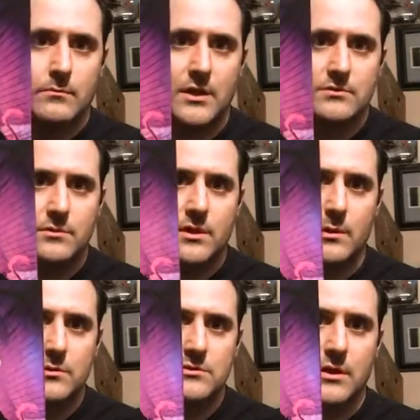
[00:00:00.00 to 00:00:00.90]
that's what it
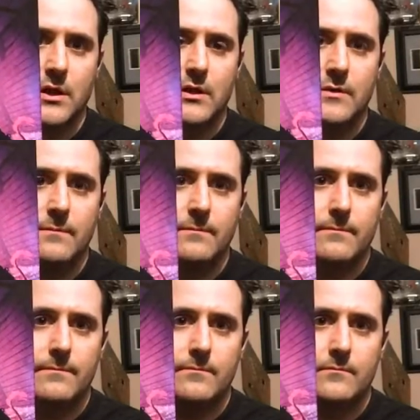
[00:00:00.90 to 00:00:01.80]
looks like.
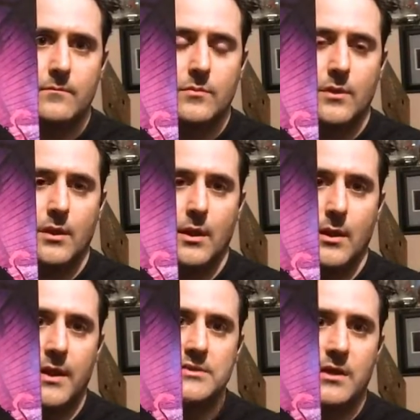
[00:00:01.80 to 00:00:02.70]
And
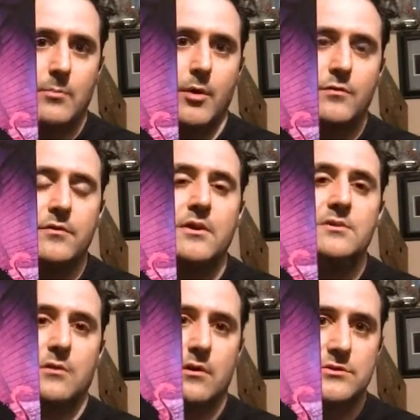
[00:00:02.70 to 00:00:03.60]
like I said, both of
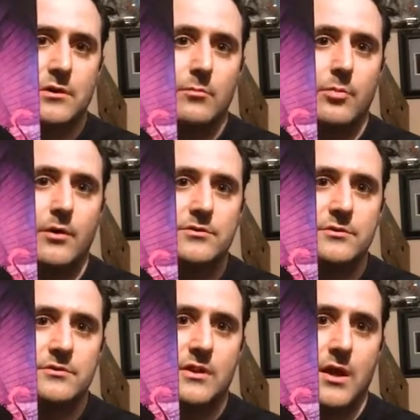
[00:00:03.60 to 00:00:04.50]
these are also
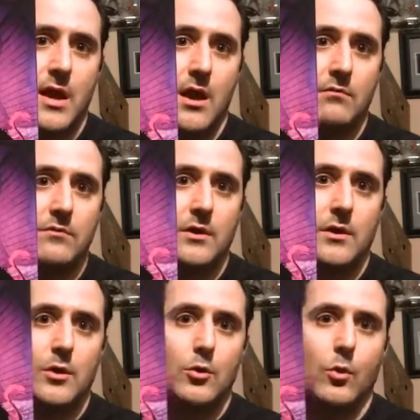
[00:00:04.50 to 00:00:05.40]
posters that I have,
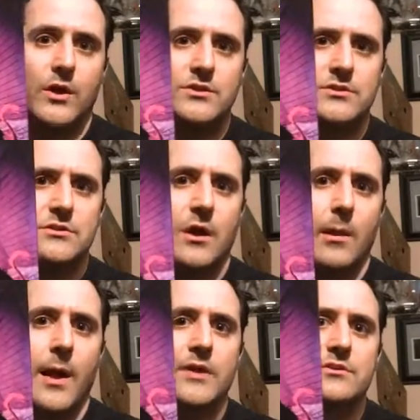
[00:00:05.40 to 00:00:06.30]
which
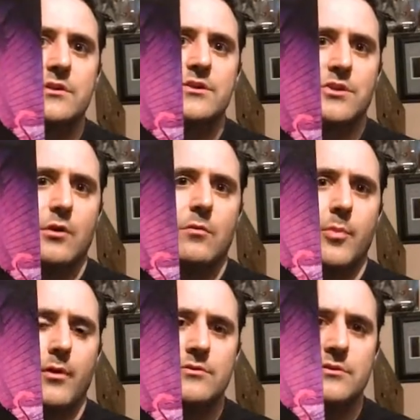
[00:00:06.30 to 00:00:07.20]
I'll actually show the
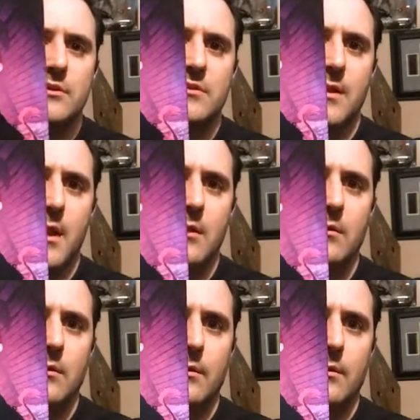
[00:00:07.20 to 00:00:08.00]
posters at the end